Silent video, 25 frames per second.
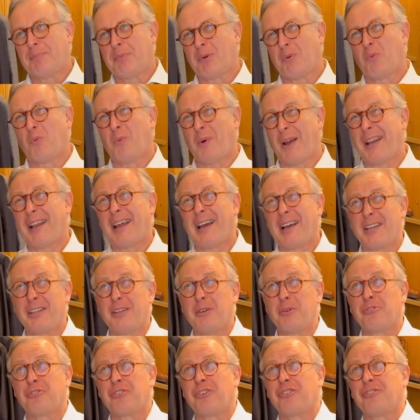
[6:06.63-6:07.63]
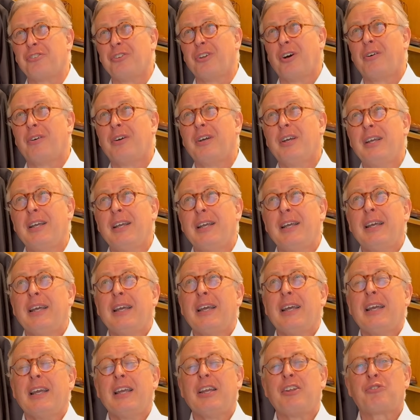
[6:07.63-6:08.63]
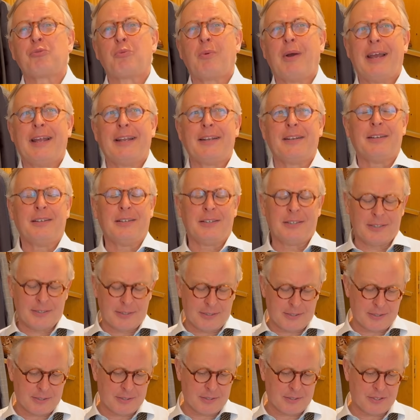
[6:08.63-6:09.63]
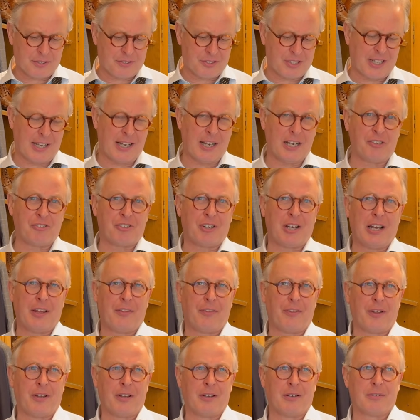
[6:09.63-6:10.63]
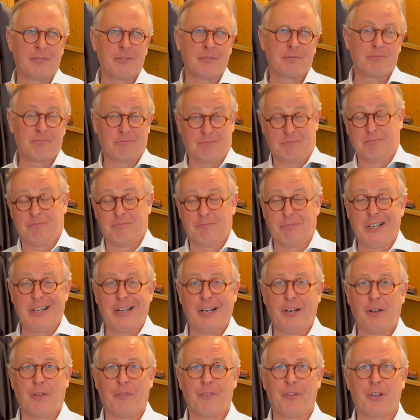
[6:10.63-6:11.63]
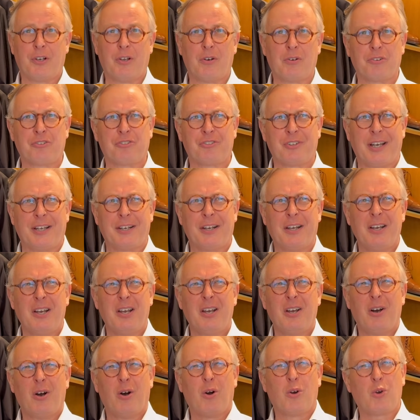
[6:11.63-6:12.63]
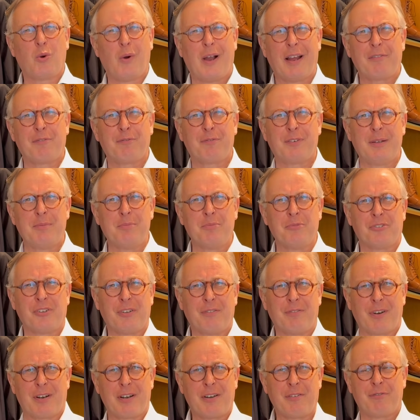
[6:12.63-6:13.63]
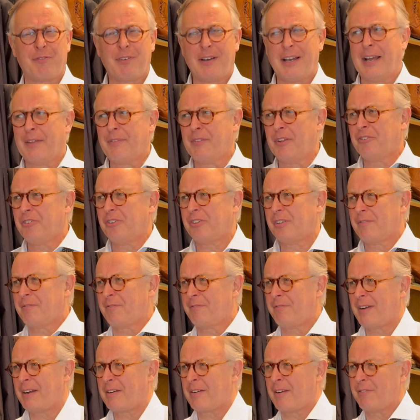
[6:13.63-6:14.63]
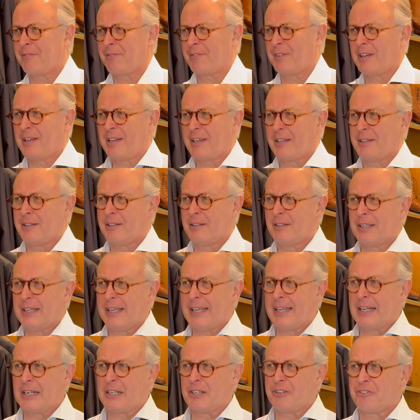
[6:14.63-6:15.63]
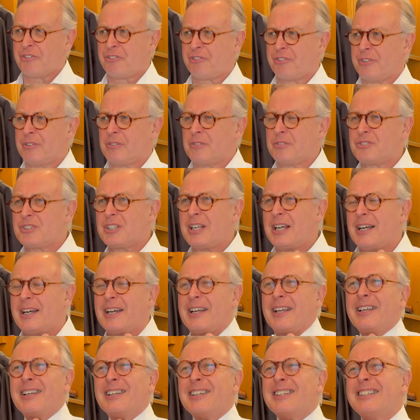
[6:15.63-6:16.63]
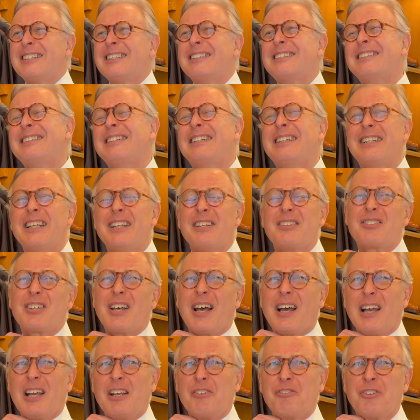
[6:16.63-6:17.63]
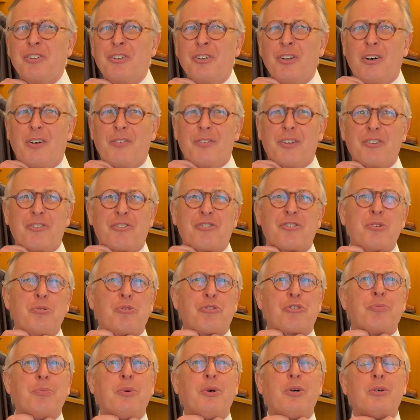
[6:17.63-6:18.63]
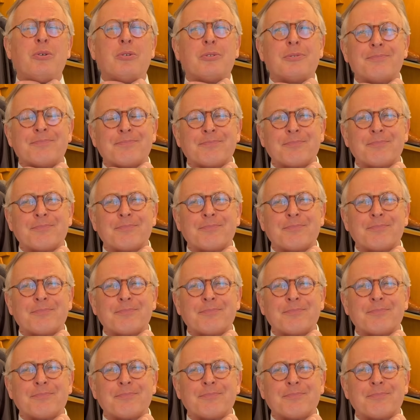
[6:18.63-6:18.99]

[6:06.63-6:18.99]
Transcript: But when I use this knot is when the tie is either really on the long side or quite flimsy, very fine. This is a very fine English silk tie, and it ties a knot that's too small.